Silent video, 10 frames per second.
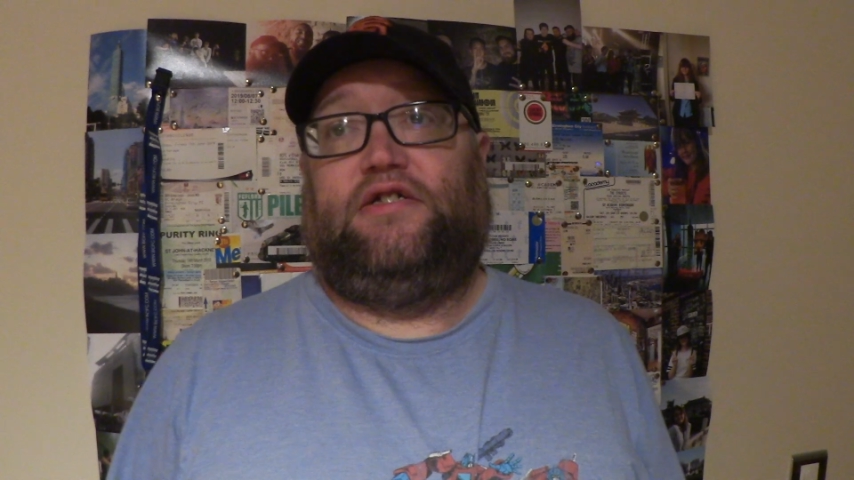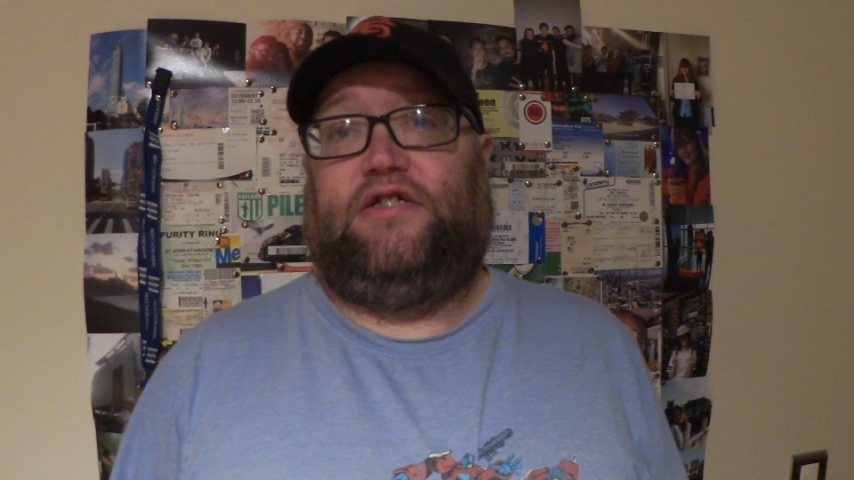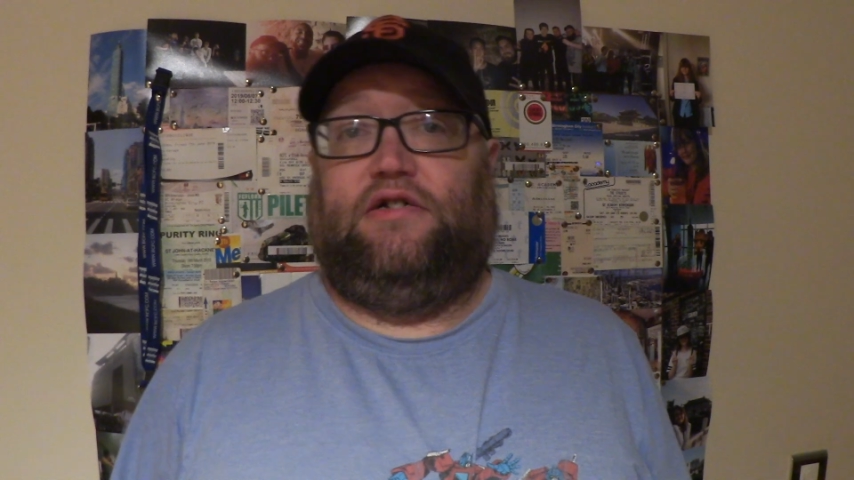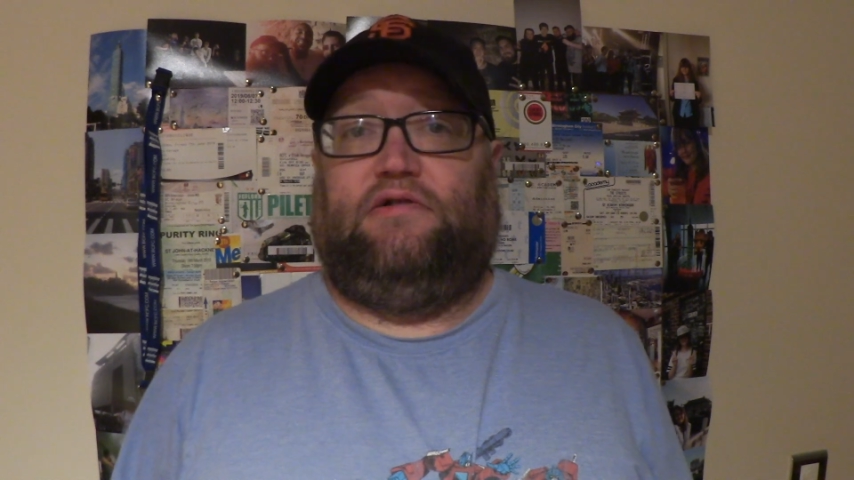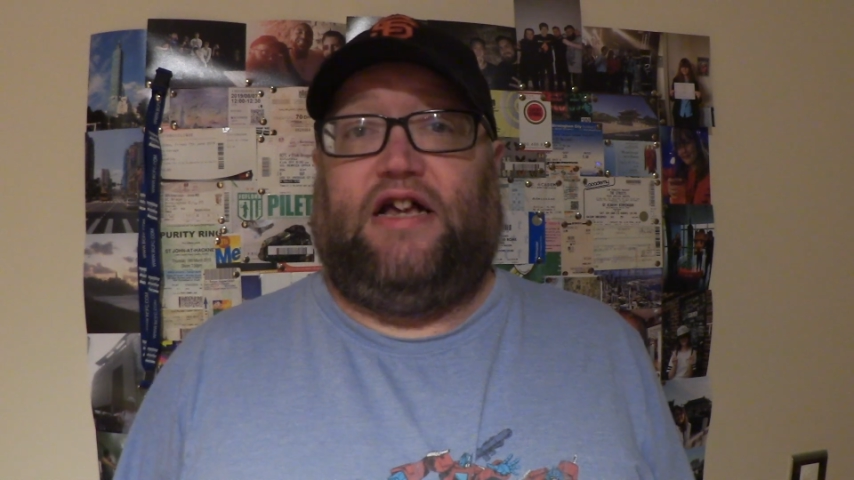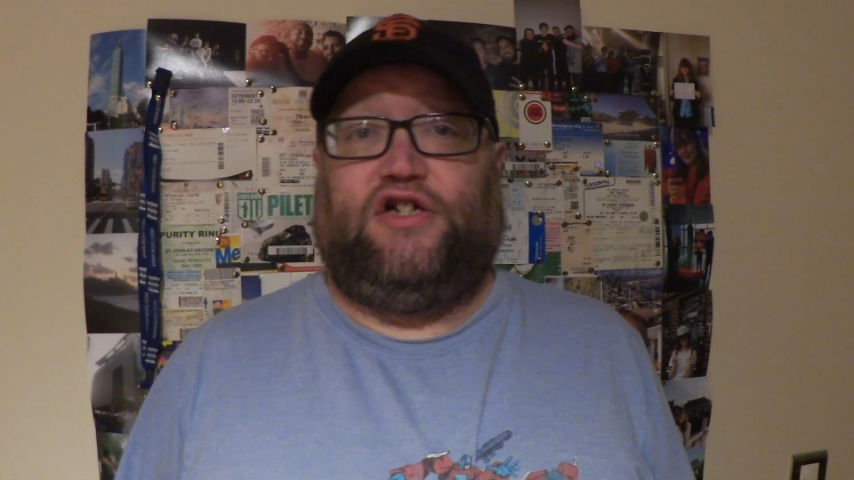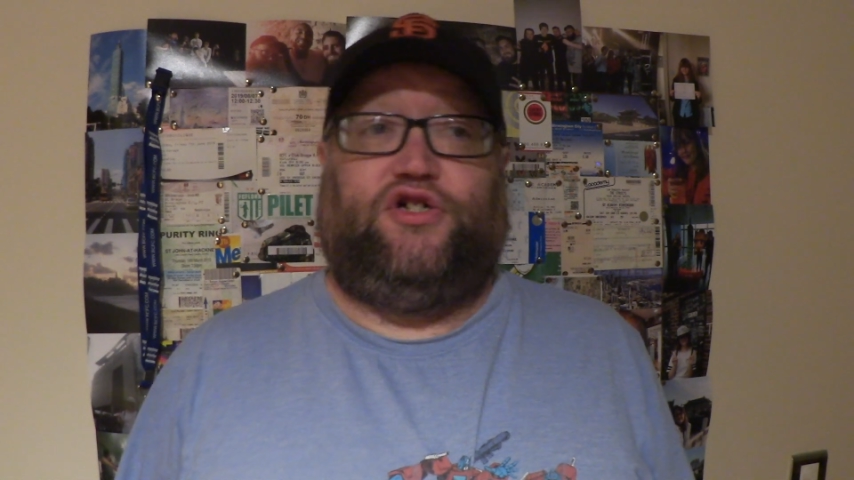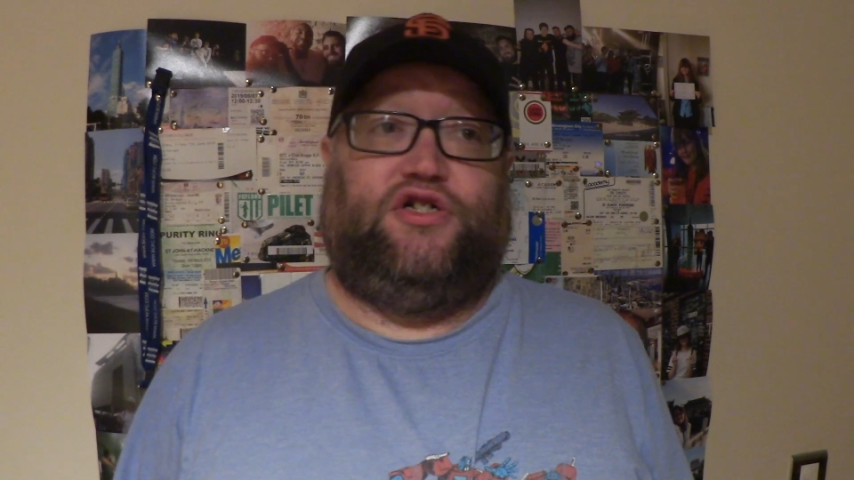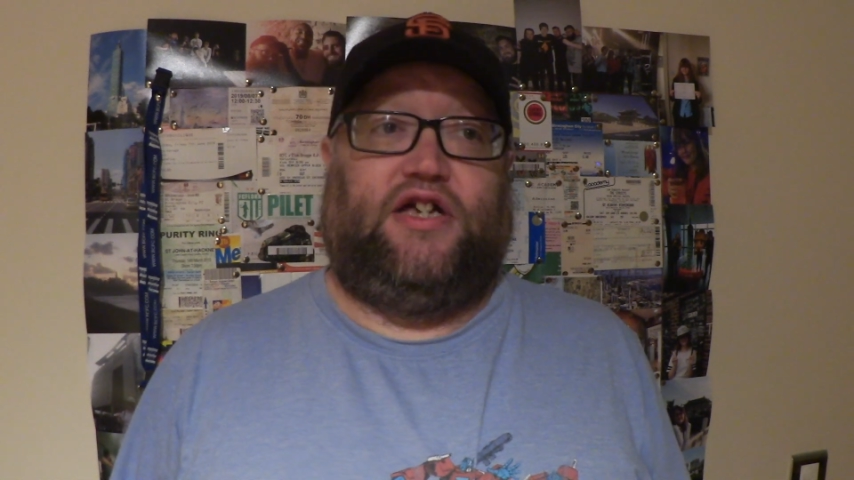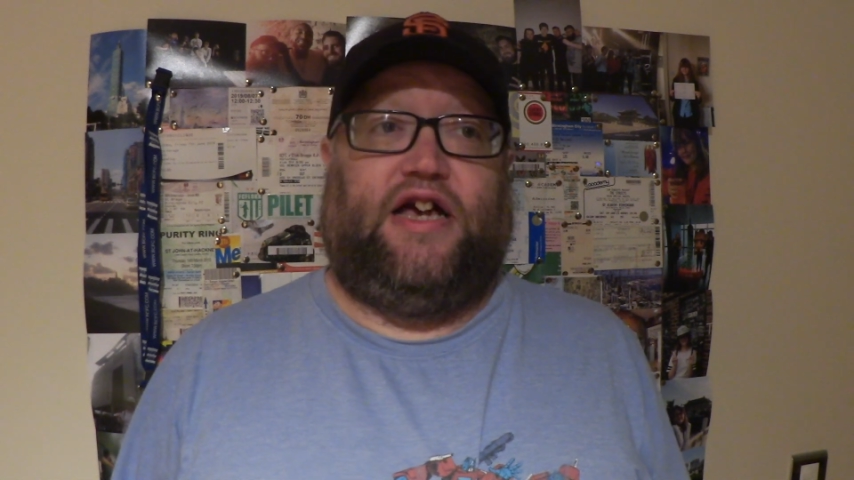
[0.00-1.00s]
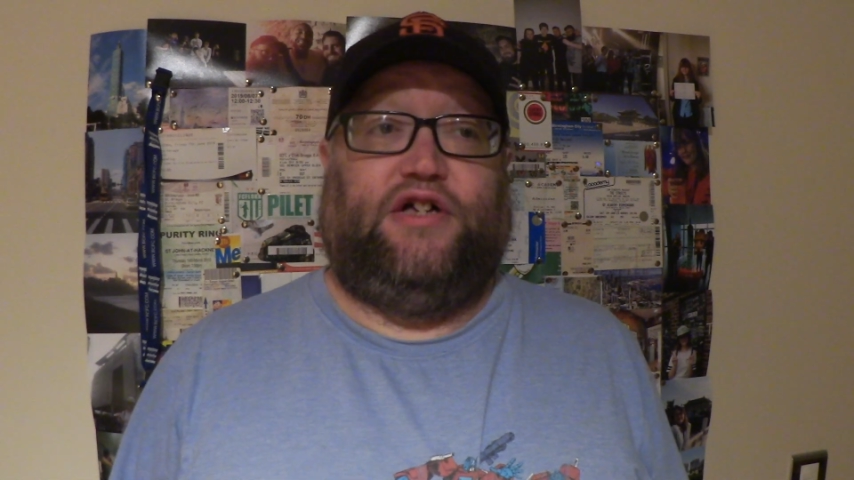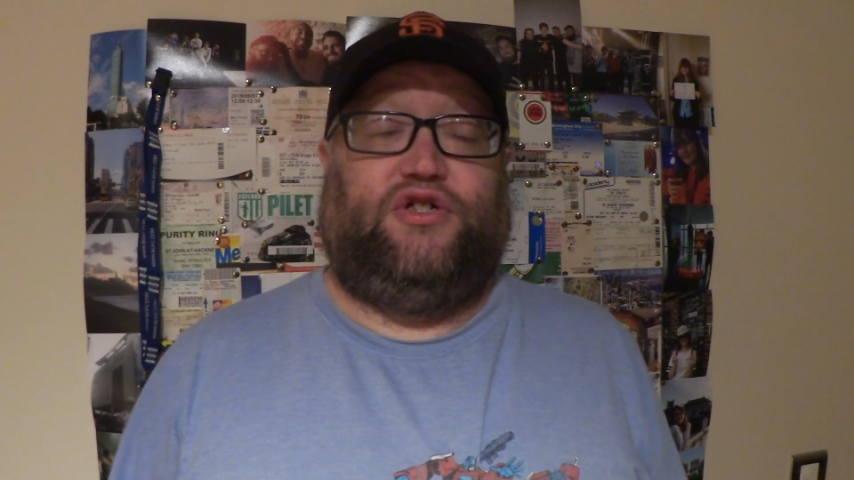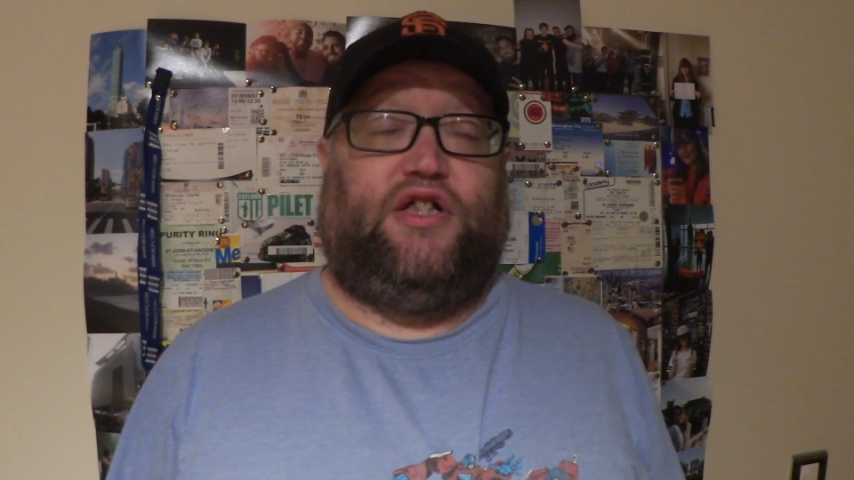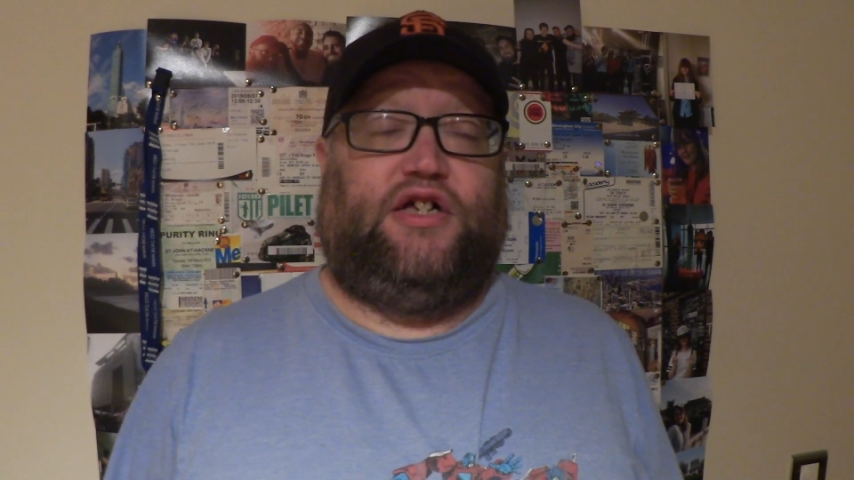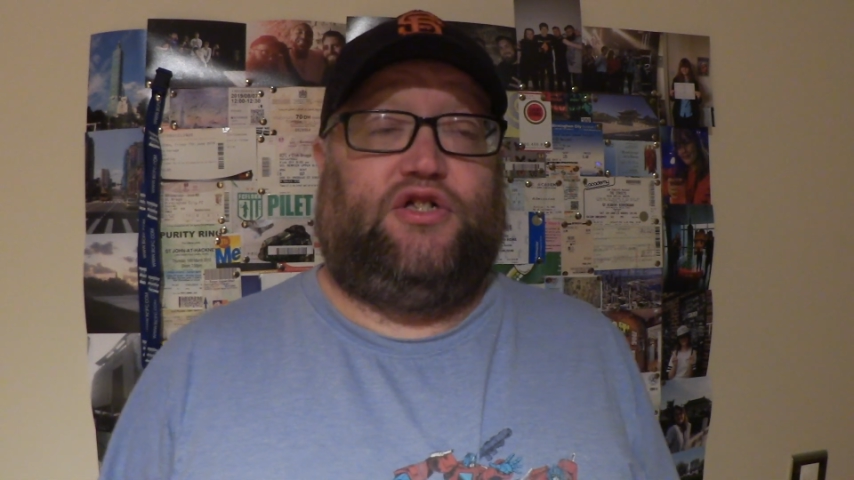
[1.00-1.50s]
than last year's account,
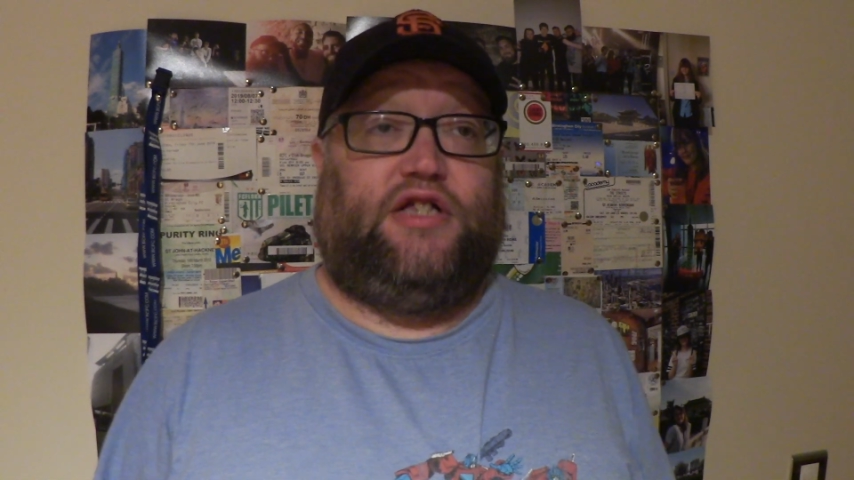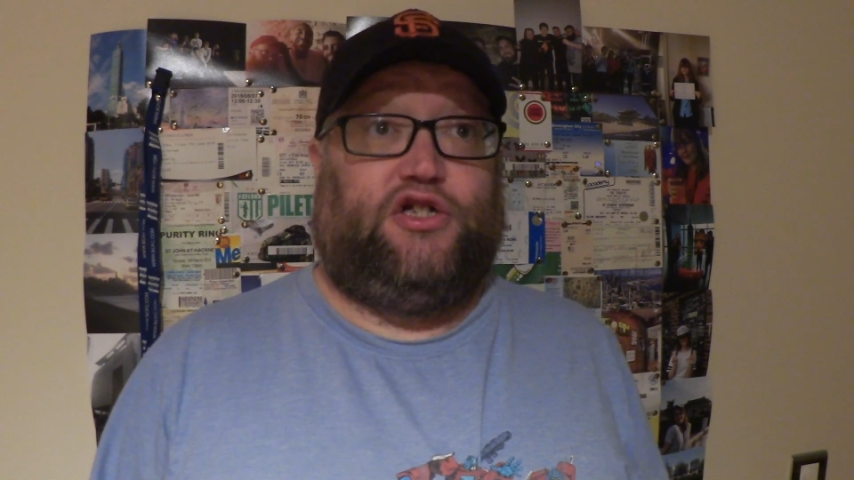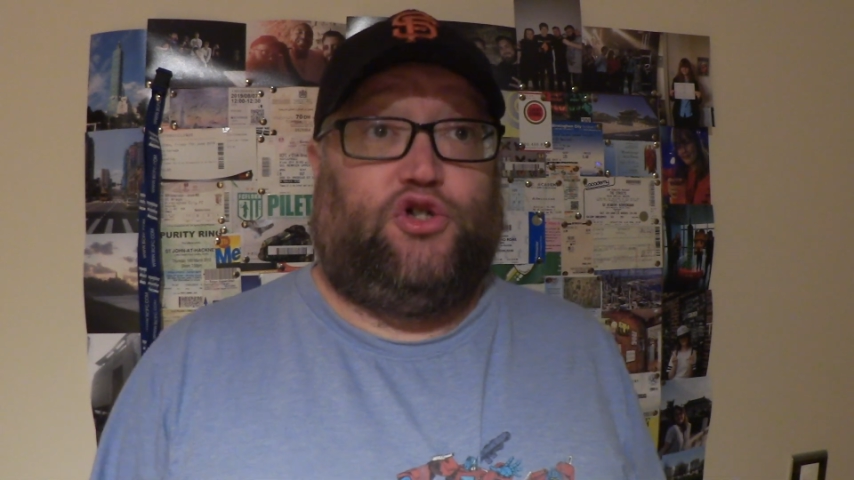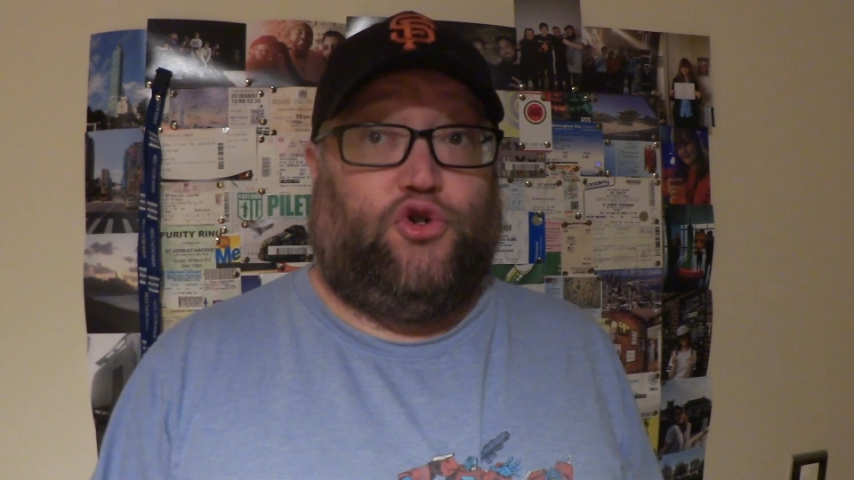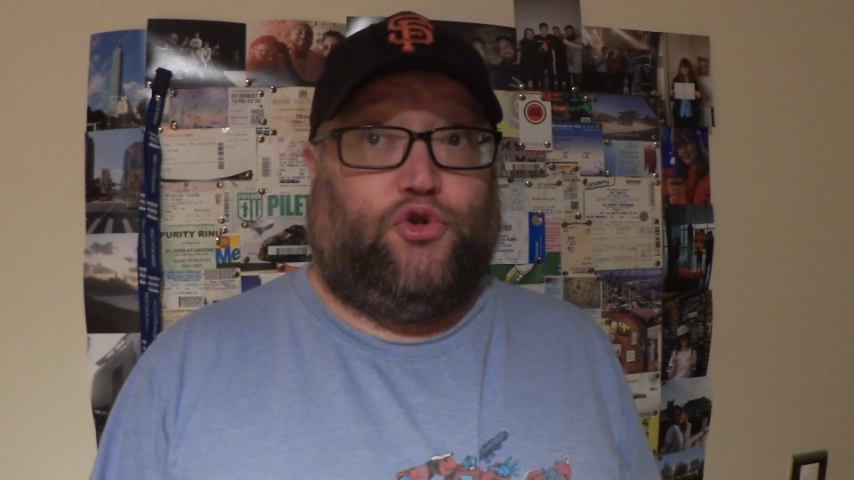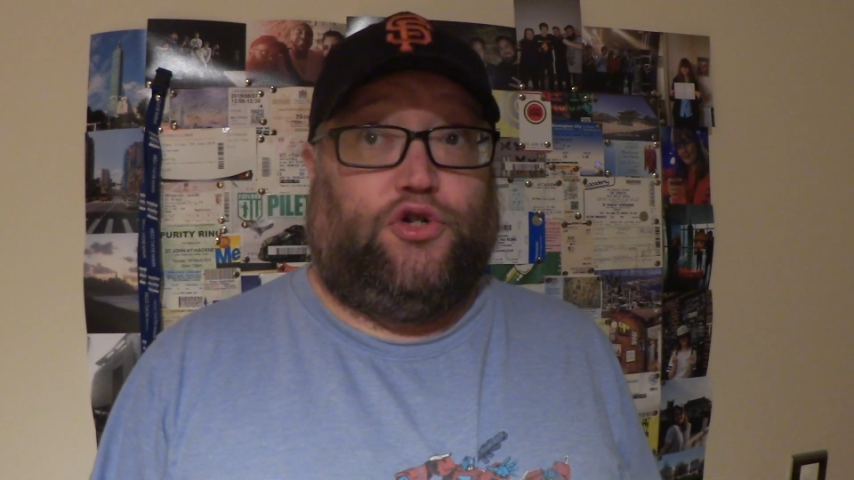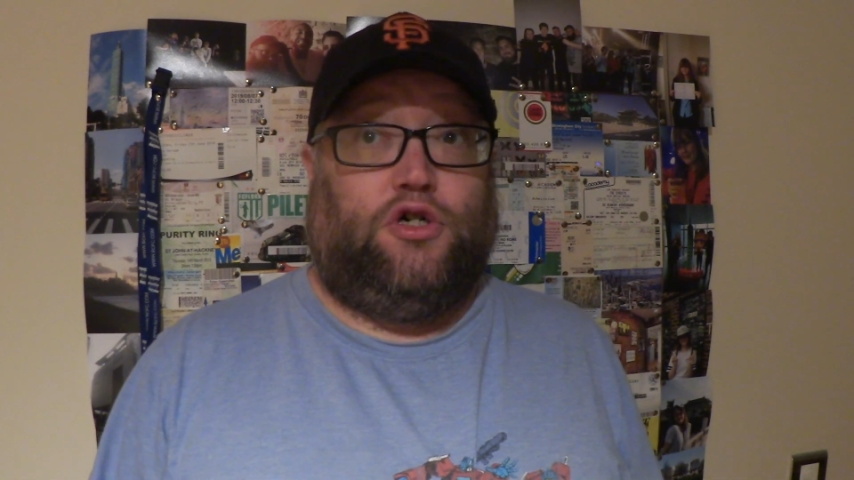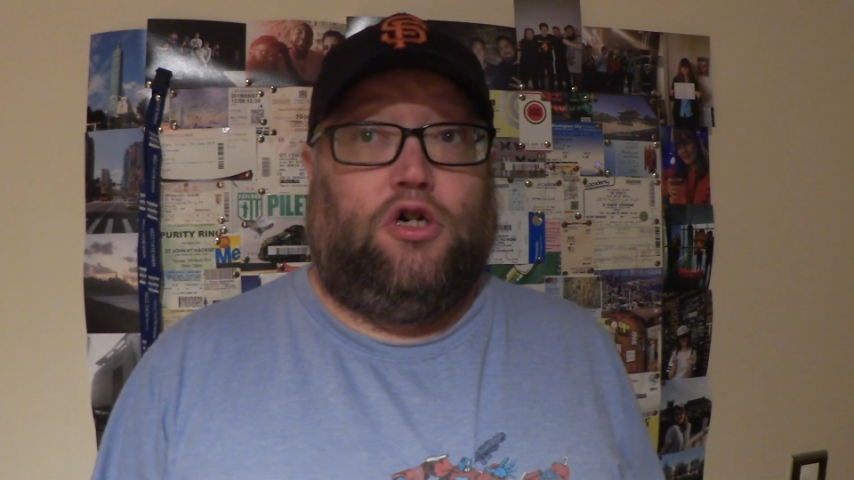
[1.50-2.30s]
so that's good.